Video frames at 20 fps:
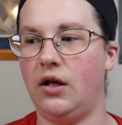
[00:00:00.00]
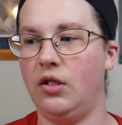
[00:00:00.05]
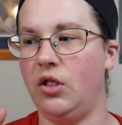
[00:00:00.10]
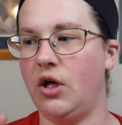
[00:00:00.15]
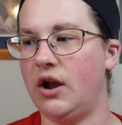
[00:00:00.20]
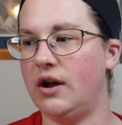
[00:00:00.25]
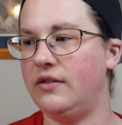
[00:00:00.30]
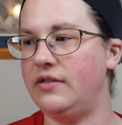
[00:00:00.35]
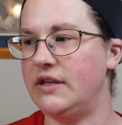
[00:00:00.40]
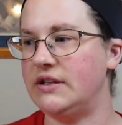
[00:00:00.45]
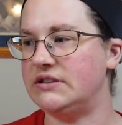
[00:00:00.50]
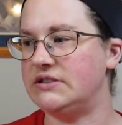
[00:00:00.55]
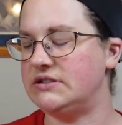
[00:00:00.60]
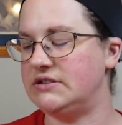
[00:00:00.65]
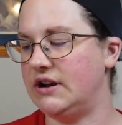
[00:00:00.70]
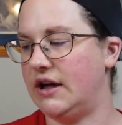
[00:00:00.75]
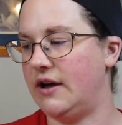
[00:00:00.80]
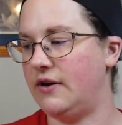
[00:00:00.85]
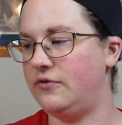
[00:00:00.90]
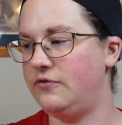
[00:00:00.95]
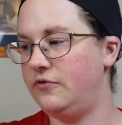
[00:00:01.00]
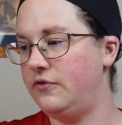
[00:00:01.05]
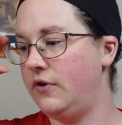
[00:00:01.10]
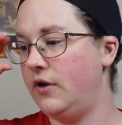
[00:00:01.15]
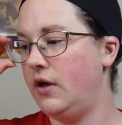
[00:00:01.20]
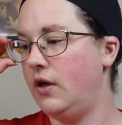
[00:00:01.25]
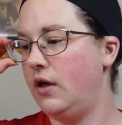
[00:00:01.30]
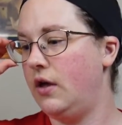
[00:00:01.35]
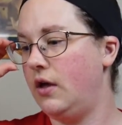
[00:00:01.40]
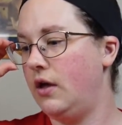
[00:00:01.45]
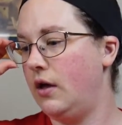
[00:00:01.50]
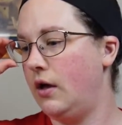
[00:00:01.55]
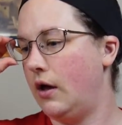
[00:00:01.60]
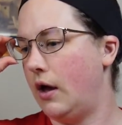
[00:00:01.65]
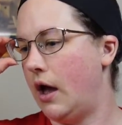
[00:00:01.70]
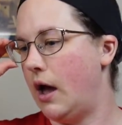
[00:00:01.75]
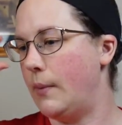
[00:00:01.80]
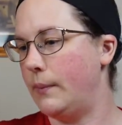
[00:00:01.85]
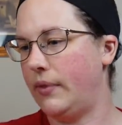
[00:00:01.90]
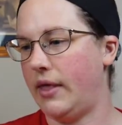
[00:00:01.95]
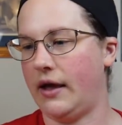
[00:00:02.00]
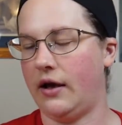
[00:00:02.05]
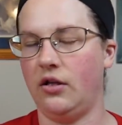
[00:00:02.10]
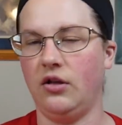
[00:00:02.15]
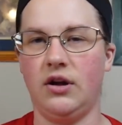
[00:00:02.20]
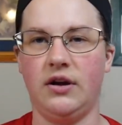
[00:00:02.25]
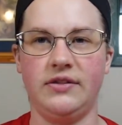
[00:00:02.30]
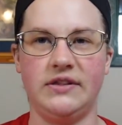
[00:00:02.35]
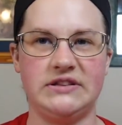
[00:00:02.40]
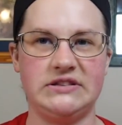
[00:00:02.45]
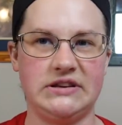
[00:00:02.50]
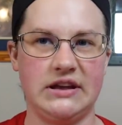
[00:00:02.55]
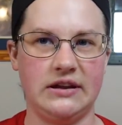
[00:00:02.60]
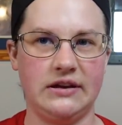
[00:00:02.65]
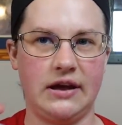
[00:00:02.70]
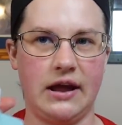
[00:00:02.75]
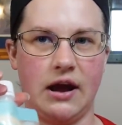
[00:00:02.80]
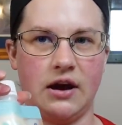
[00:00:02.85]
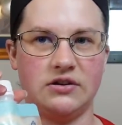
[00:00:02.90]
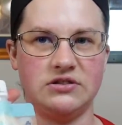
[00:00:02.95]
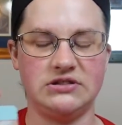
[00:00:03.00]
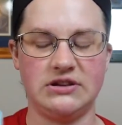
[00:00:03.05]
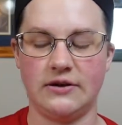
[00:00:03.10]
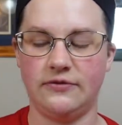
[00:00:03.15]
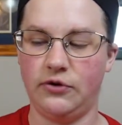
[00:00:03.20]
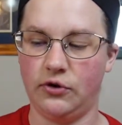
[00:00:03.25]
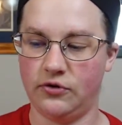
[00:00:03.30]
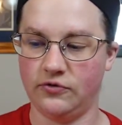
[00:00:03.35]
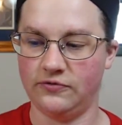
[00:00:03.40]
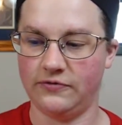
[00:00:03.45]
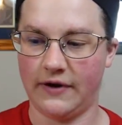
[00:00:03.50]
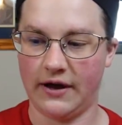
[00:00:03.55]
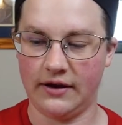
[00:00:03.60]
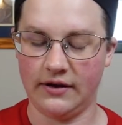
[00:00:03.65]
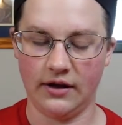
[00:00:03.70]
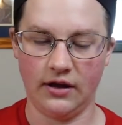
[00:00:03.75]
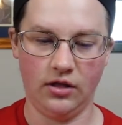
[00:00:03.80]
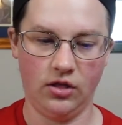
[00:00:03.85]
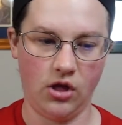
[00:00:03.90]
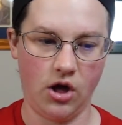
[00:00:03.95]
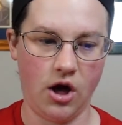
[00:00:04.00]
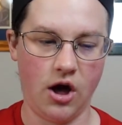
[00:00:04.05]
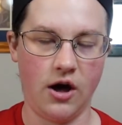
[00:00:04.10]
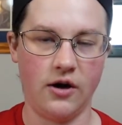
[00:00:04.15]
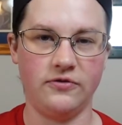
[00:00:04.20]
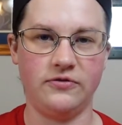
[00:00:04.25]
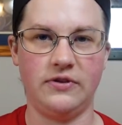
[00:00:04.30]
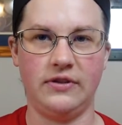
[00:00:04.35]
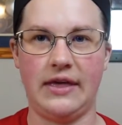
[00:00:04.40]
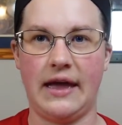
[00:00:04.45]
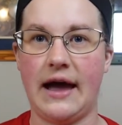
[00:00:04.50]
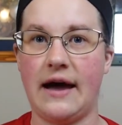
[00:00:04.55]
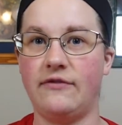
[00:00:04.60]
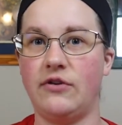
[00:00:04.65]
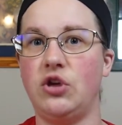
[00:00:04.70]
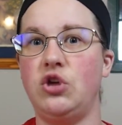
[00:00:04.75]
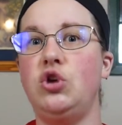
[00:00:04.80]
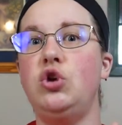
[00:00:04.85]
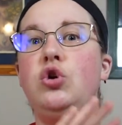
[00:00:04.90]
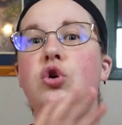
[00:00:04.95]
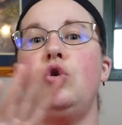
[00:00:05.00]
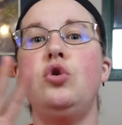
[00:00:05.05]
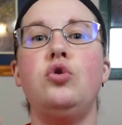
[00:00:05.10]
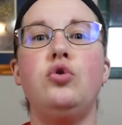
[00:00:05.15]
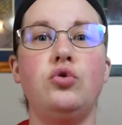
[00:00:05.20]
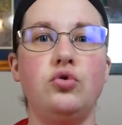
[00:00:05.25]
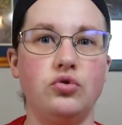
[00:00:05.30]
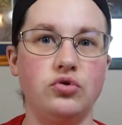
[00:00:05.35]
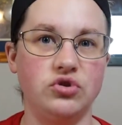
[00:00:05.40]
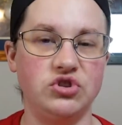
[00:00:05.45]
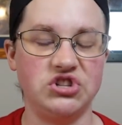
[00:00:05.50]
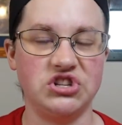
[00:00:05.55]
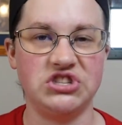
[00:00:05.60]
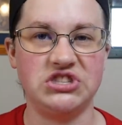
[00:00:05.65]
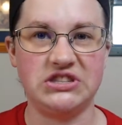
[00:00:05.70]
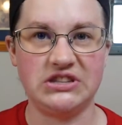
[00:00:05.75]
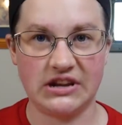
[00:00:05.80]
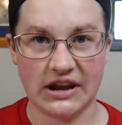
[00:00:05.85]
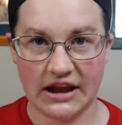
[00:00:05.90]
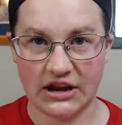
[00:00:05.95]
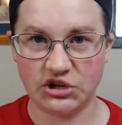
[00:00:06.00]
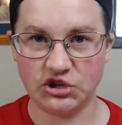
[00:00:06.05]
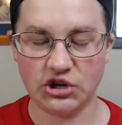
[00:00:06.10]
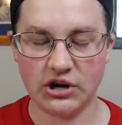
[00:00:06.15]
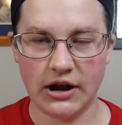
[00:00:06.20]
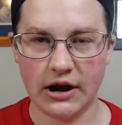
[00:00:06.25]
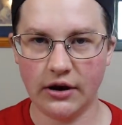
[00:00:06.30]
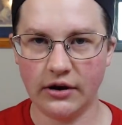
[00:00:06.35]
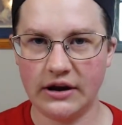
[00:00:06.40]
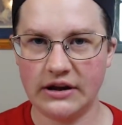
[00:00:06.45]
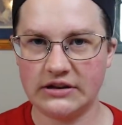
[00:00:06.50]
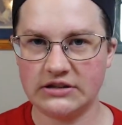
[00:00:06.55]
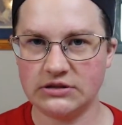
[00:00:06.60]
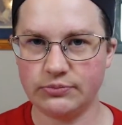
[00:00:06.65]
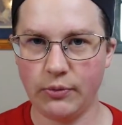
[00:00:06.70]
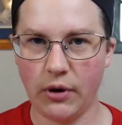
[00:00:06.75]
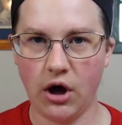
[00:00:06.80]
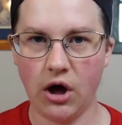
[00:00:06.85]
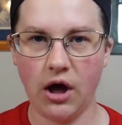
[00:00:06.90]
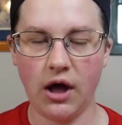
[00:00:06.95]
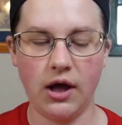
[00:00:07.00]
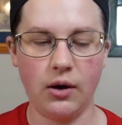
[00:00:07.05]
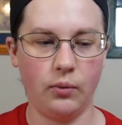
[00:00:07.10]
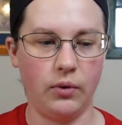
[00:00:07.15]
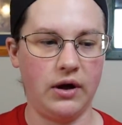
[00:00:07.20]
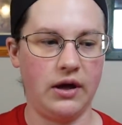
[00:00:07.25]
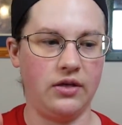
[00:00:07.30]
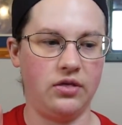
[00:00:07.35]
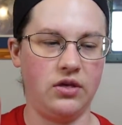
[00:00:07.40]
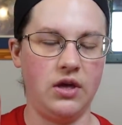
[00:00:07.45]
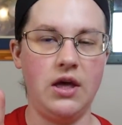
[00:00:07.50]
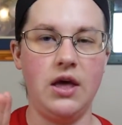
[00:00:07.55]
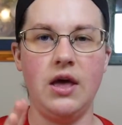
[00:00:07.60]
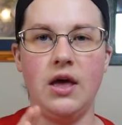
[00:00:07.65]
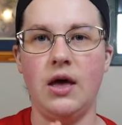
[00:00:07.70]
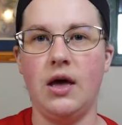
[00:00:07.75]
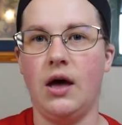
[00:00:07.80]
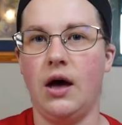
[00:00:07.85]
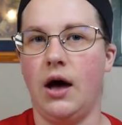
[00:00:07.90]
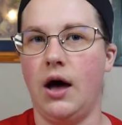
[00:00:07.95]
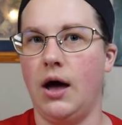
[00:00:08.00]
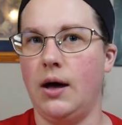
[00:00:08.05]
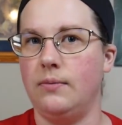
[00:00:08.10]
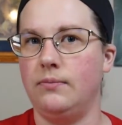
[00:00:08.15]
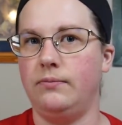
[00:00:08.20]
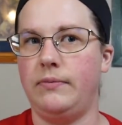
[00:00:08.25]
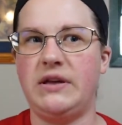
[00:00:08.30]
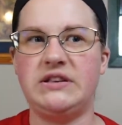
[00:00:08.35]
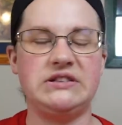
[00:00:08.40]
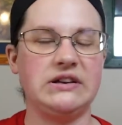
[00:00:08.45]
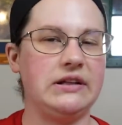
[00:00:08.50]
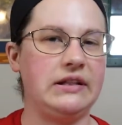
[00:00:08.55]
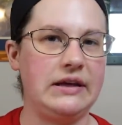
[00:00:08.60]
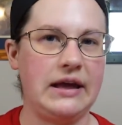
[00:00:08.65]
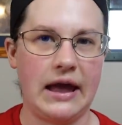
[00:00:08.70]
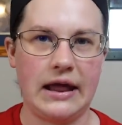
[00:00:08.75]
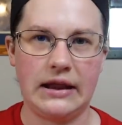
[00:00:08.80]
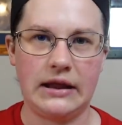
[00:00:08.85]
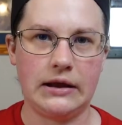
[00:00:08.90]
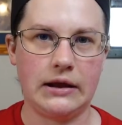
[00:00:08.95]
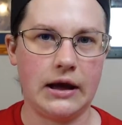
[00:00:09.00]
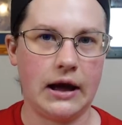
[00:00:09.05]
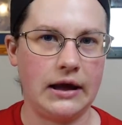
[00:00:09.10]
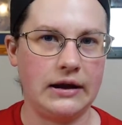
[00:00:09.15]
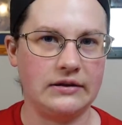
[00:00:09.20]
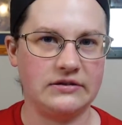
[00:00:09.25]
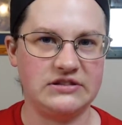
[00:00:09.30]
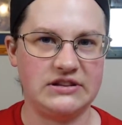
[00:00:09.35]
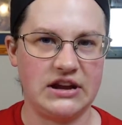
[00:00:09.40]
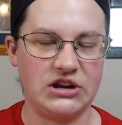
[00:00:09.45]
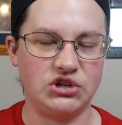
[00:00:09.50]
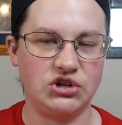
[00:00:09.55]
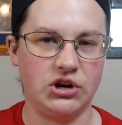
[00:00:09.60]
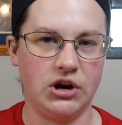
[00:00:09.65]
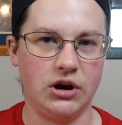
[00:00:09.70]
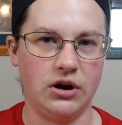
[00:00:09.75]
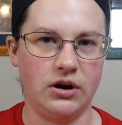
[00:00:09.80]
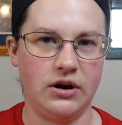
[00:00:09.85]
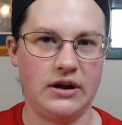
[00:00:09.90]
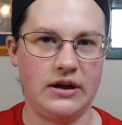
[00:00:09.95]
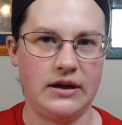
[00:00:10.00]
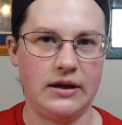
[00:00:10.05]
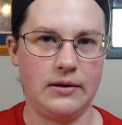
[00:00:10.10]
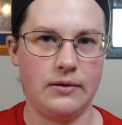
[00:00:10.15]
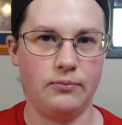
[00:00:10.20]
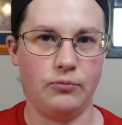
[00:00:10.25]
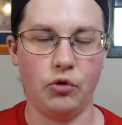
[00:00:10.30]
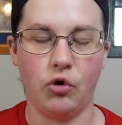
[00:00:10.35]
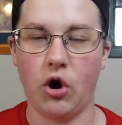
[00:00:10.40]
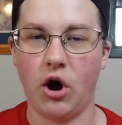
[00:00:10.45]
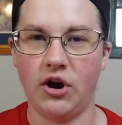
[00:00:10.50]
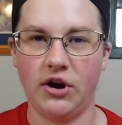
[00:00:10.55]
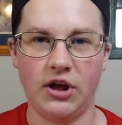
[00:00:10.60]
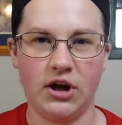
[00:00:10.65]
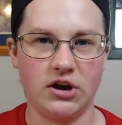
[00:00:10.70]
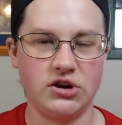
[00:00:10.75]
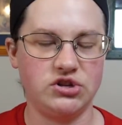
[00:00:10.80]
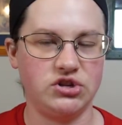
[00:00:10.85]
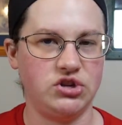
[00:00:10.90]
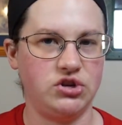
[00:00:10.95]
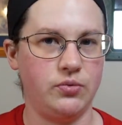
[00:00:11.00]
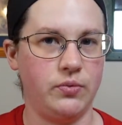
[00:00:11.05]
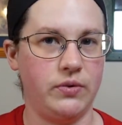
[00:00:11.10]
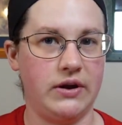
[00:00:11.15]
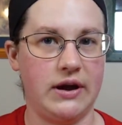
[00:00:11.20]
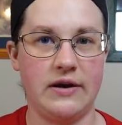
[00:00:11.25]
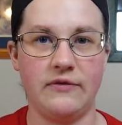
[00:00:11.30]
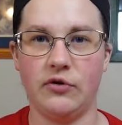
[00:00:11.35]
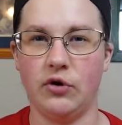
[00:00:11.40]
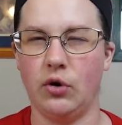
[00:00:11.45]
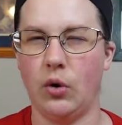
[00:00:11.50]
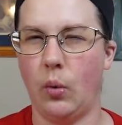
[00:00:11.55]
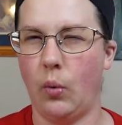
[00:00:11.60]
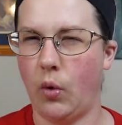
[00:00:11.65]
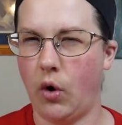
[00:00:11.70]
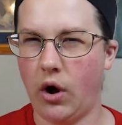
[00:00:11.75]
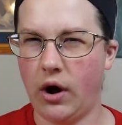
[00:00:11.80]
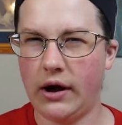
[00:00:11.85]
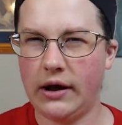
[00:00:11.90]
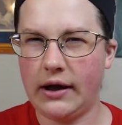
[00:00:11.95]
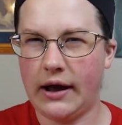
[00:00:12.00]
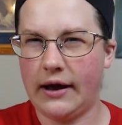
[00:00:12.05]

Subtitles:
A lot of this stuff, like a lot of the skincare stuff, you can find at Loft. They have a huge stationery spot with basically any kind of stationery product you would ever want.